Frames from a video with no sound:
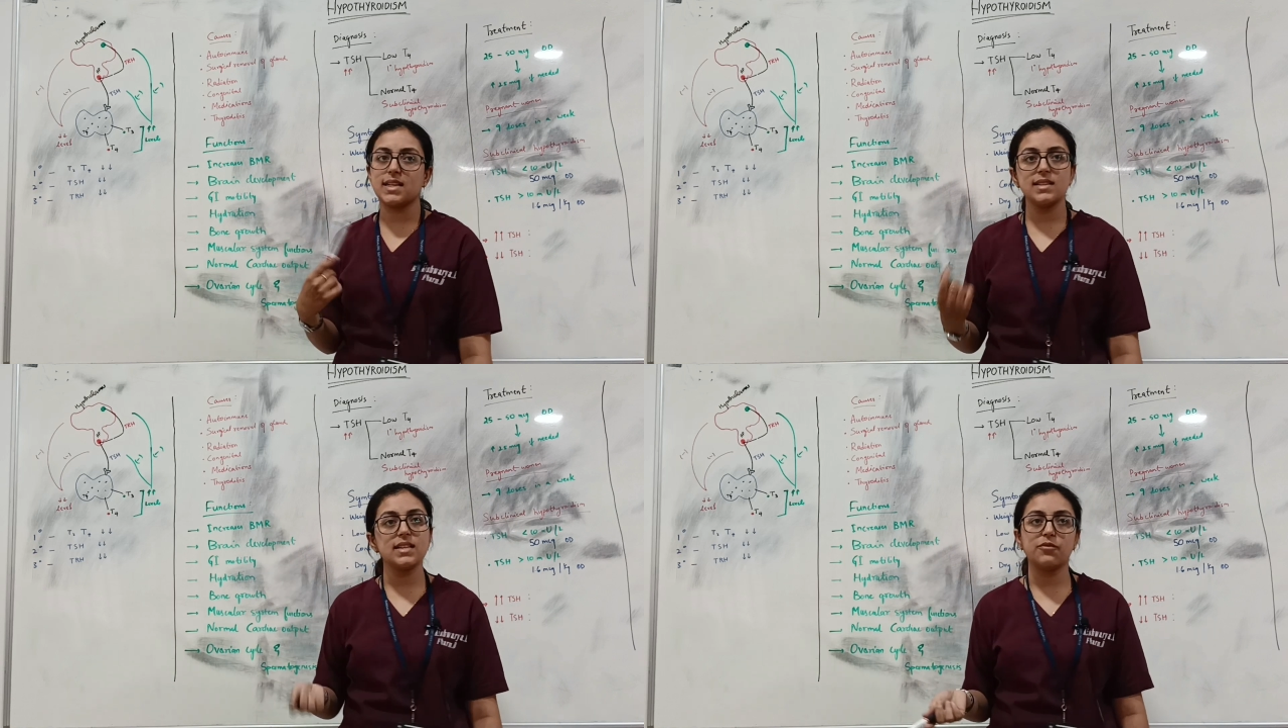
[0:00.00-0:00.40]

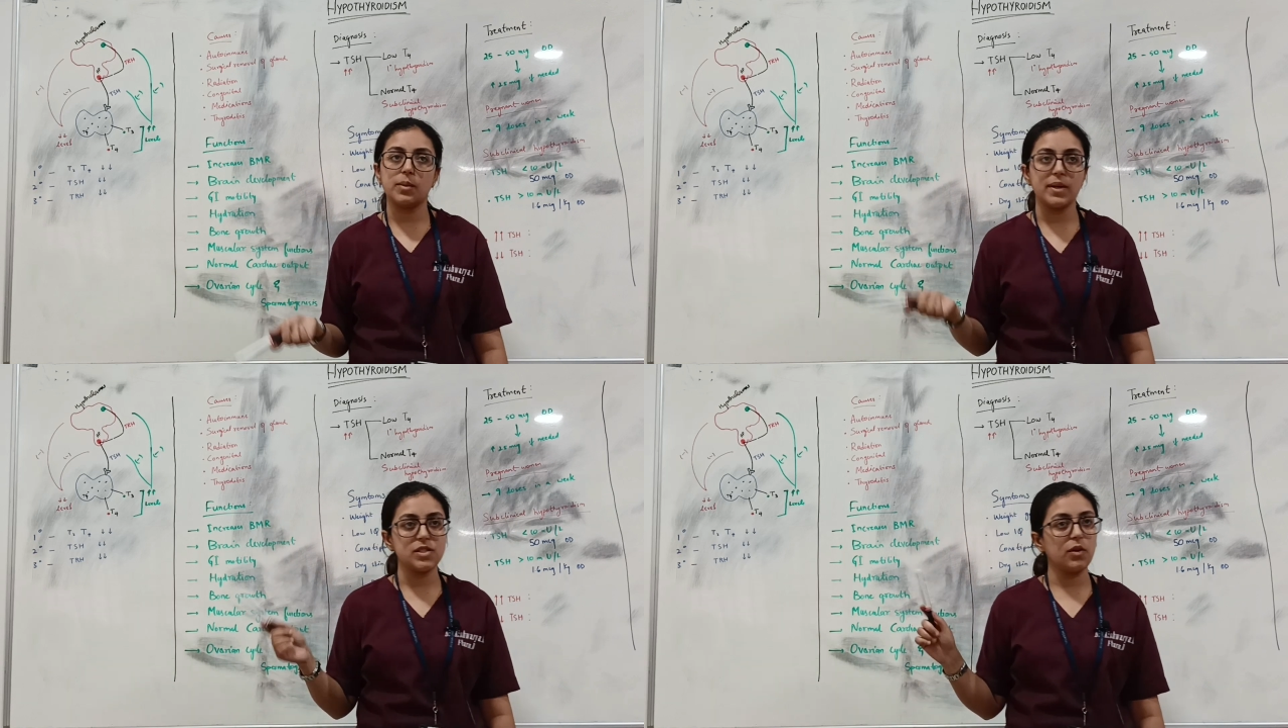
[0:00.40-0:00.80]
that is
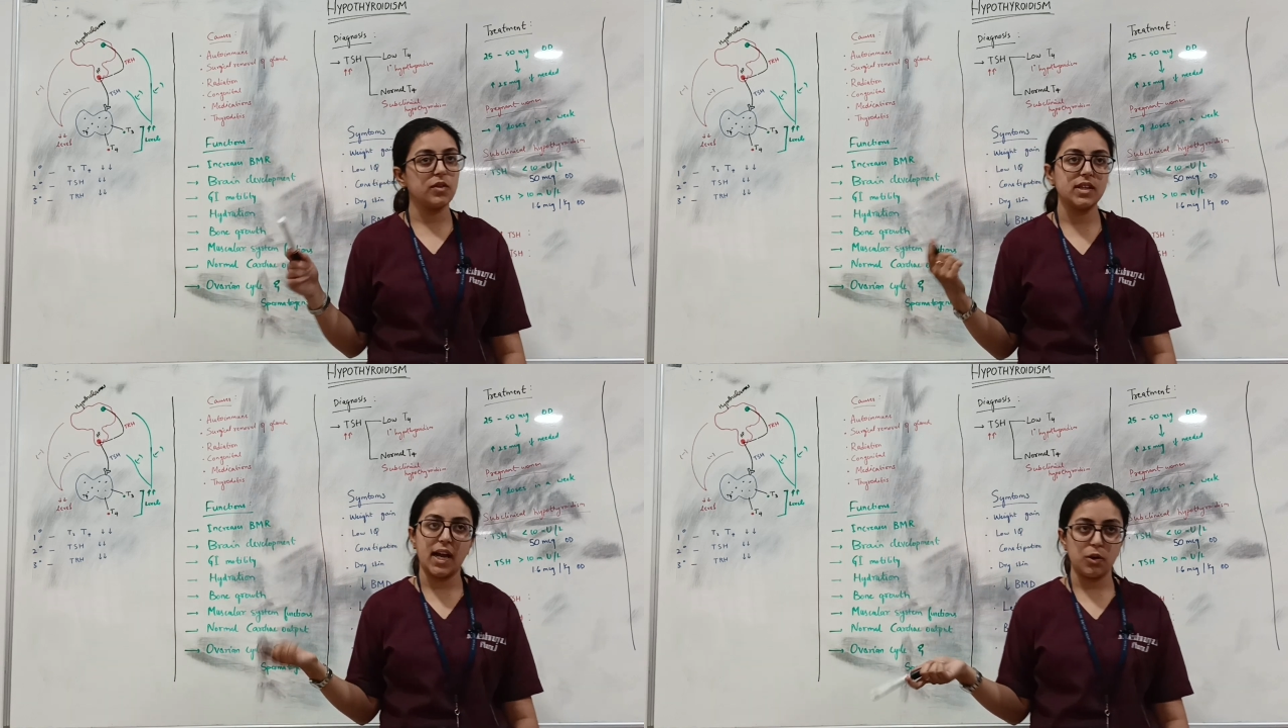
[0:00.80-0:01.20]
inflammation of
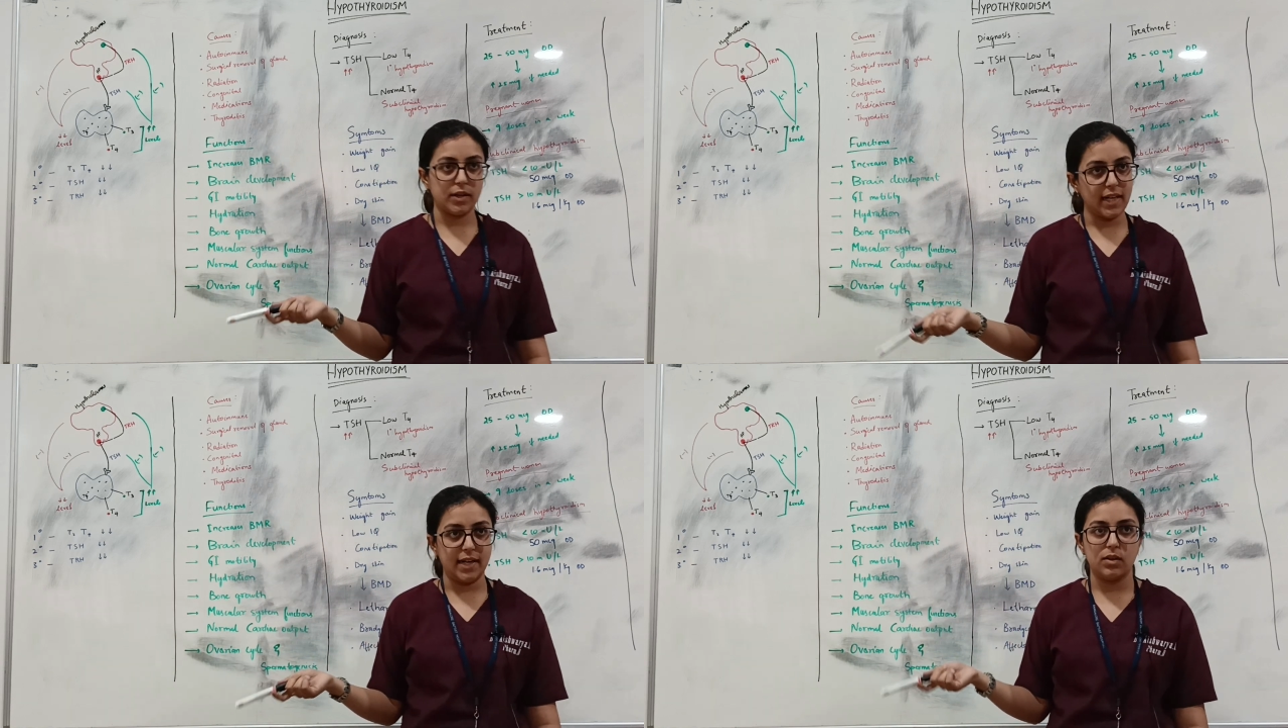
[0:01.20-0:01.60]
the thyroid
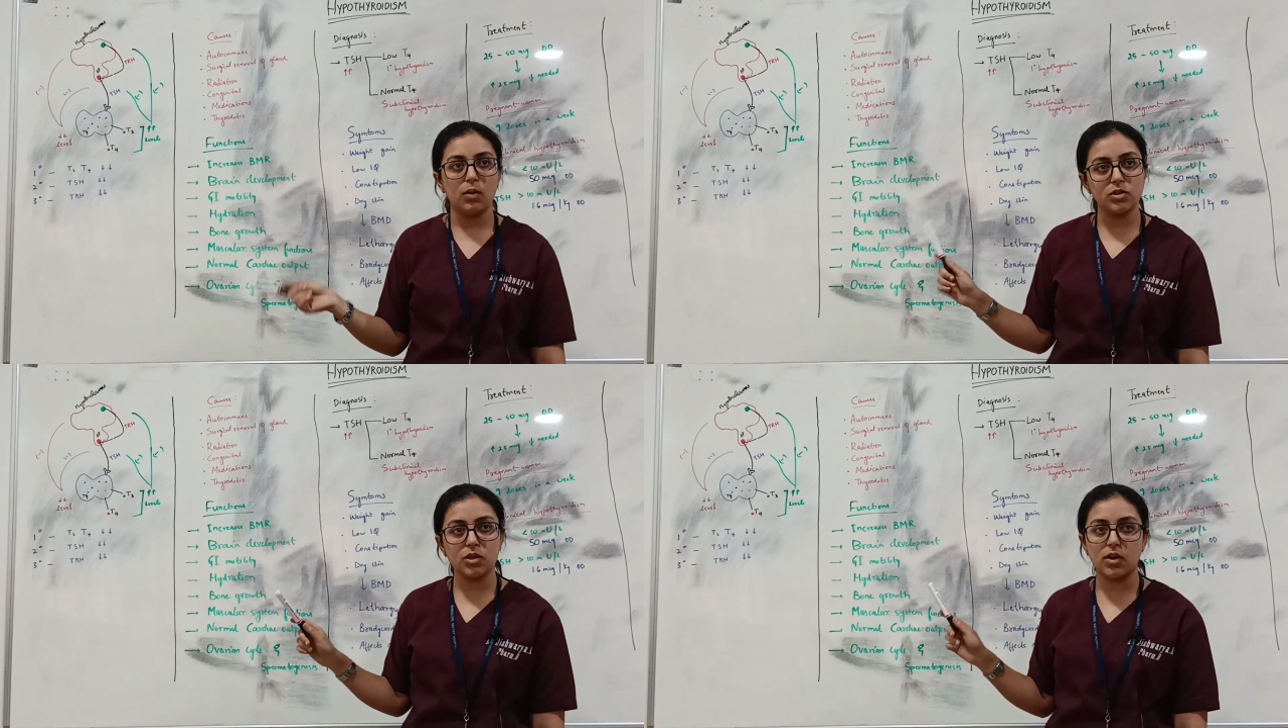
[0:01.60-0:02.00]
gland,
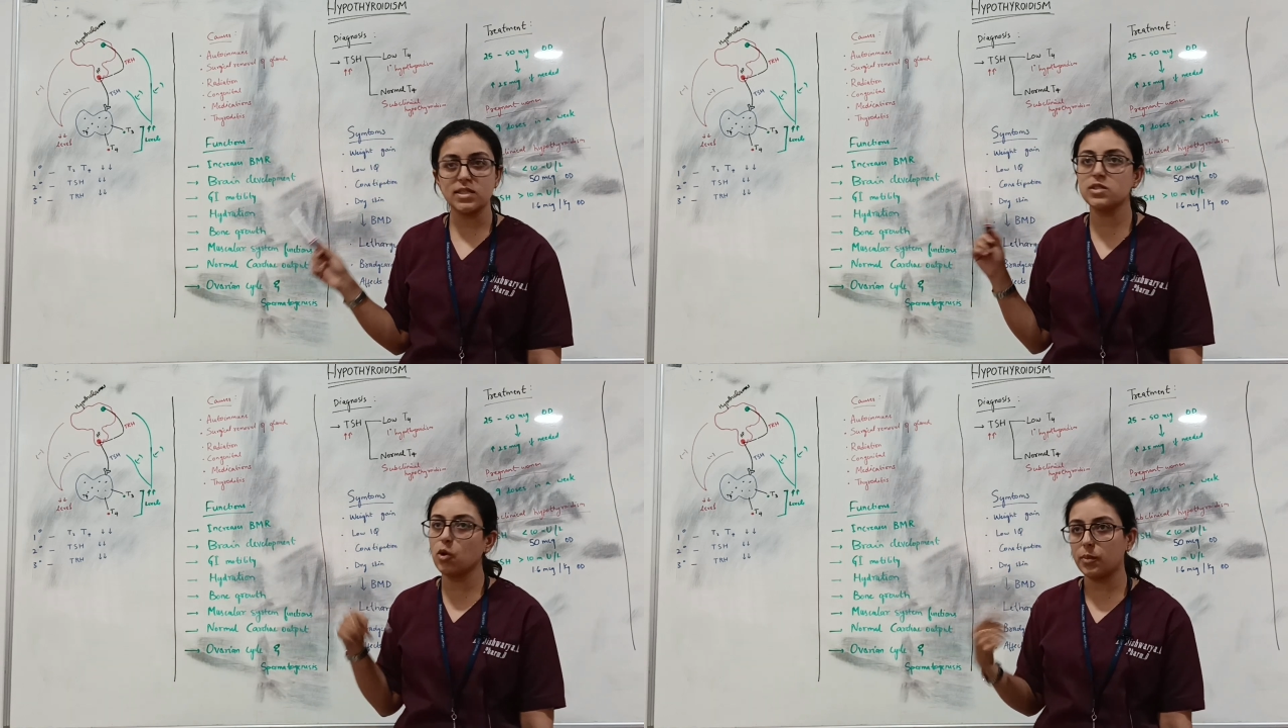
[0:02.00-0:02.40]
also
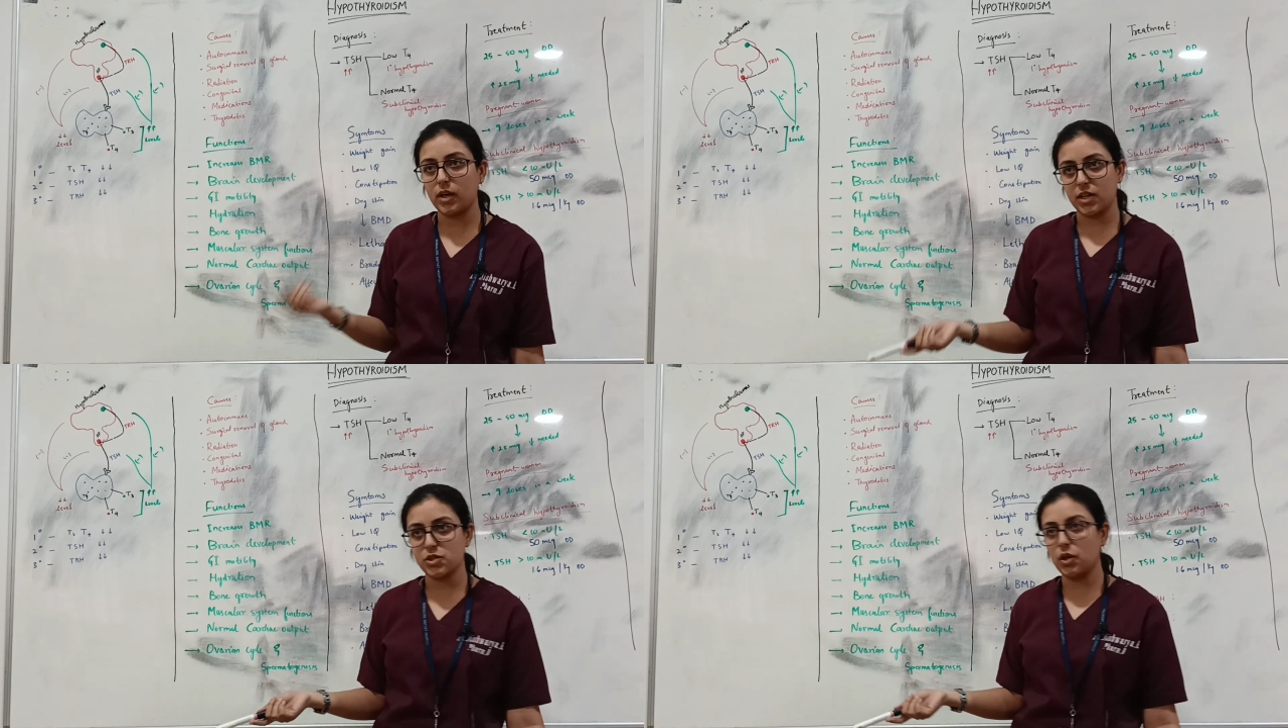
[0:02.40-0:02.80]
causes low
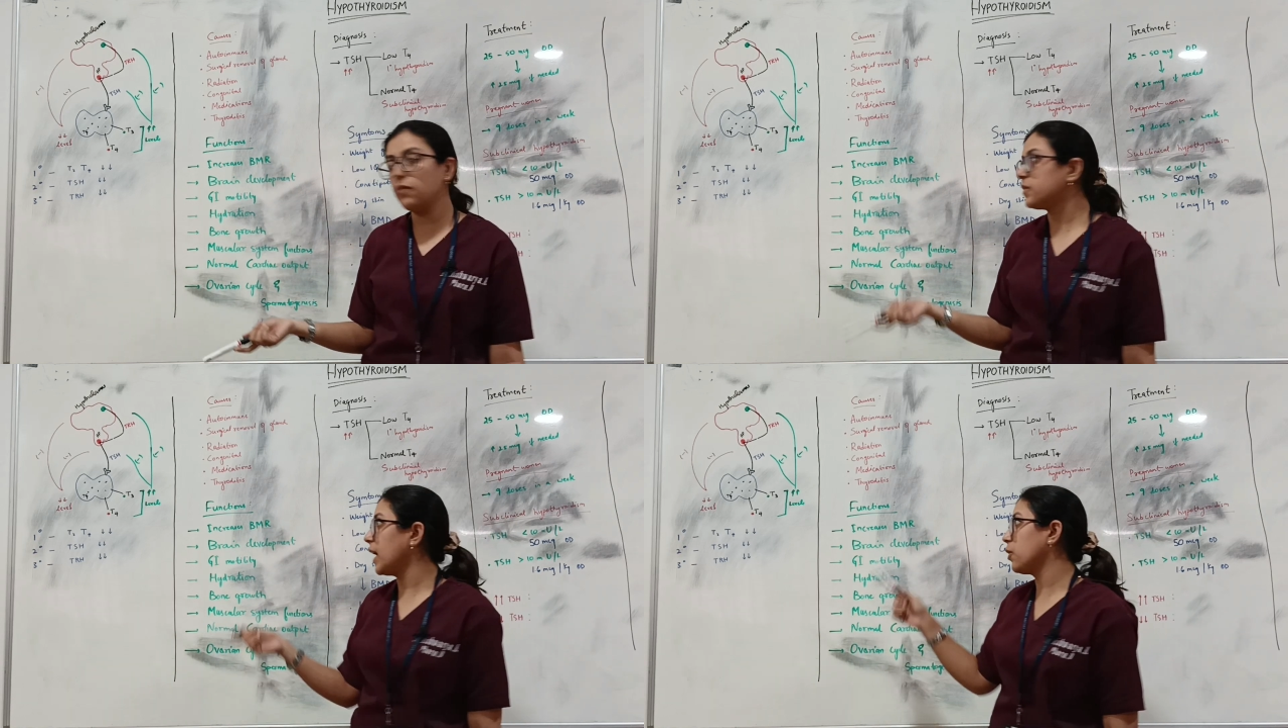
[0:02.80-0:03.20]
production
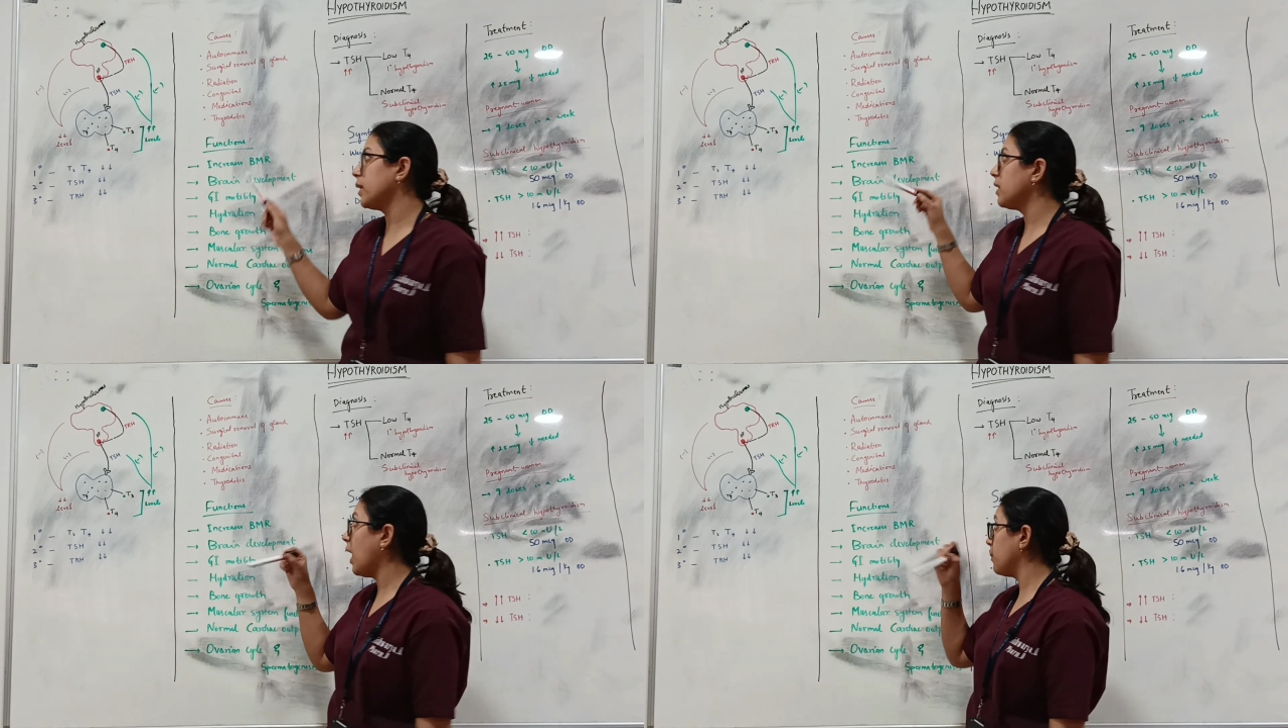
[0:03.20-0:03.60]
of
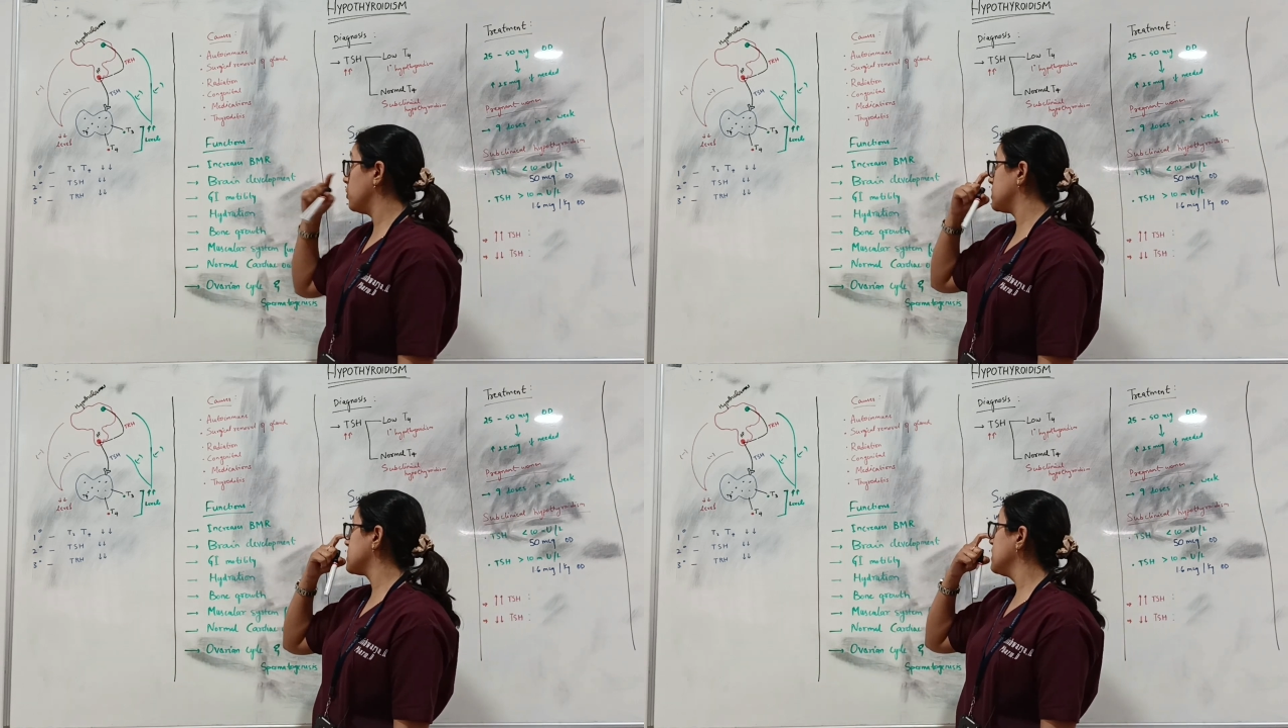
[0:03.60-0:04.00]
thyroid
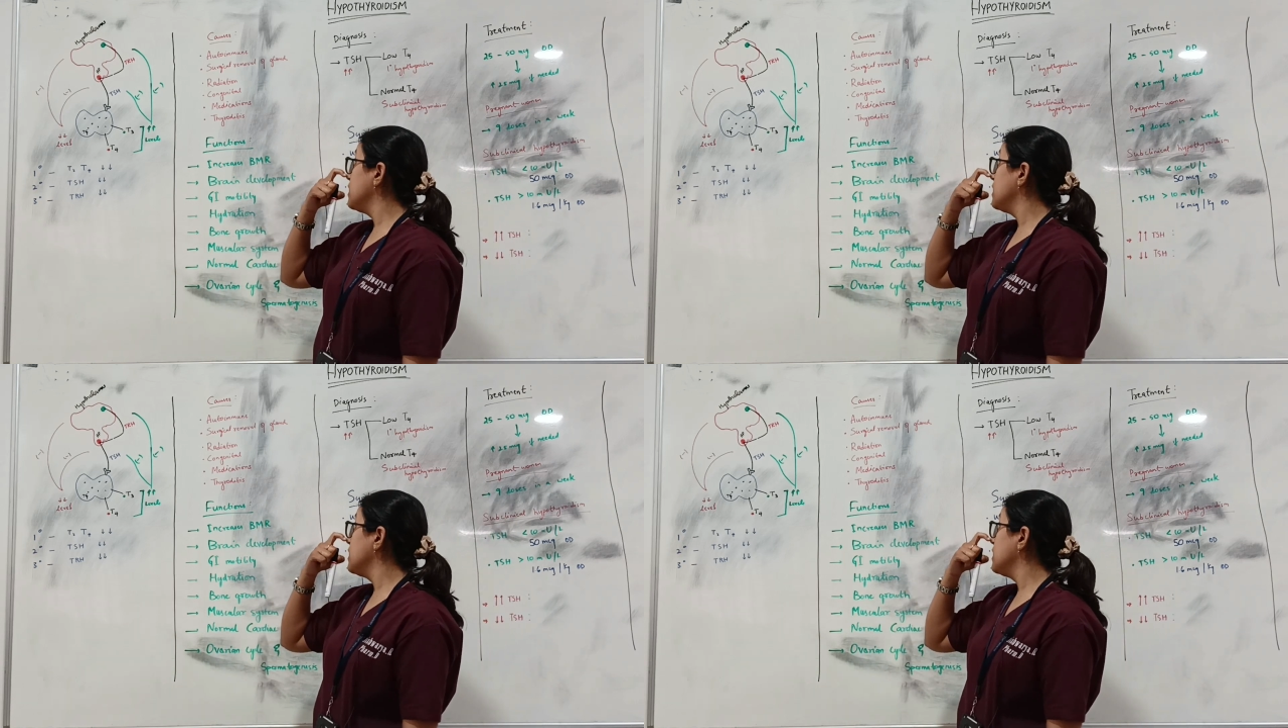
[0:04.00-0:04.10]
hormones.